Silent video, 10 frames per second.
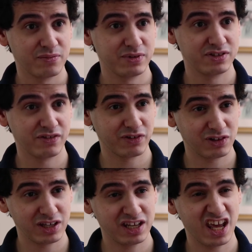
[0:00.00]

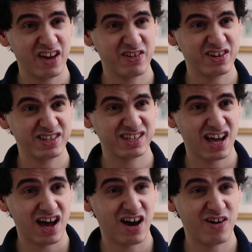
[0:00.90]
specifically in areas
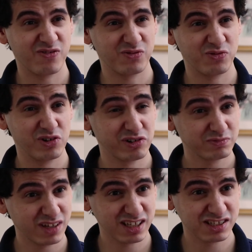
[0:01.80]
of rural
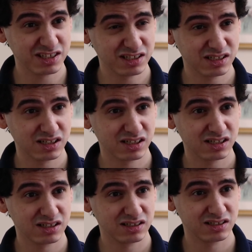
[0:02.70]
medicine,
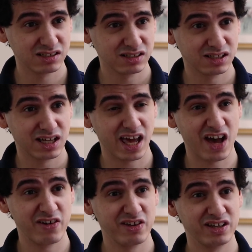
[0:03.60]

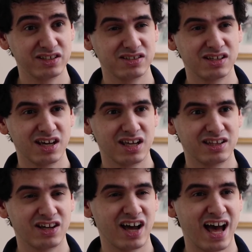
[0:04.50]
areas
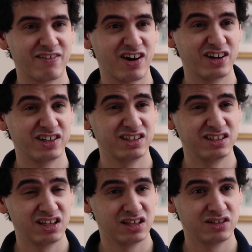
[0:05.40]
that have
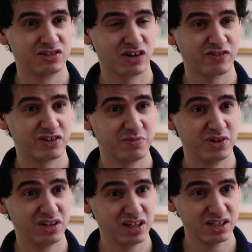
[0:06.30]
underserved
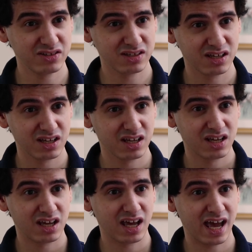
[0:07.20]
communities,
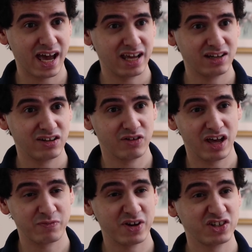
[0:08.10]
and
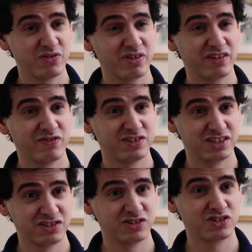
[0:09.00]
especially with the
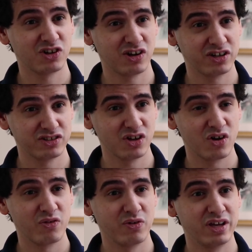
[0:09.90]
physician charters,
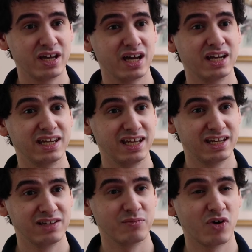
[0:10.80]
we
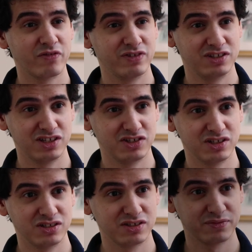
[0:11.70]
need more
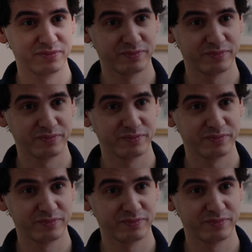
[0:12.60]
physicians.